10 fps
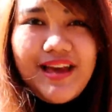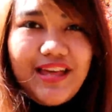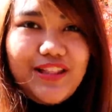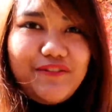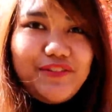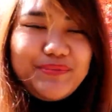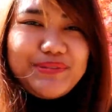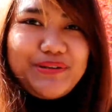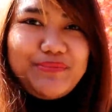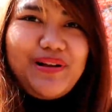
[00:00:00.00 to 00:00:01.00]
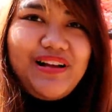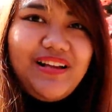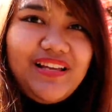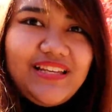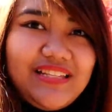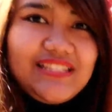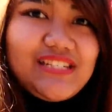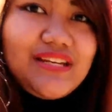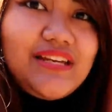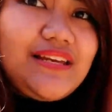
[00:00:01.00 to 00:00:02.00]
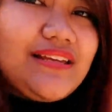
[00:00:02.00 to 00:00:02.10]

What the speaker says: I love them so much.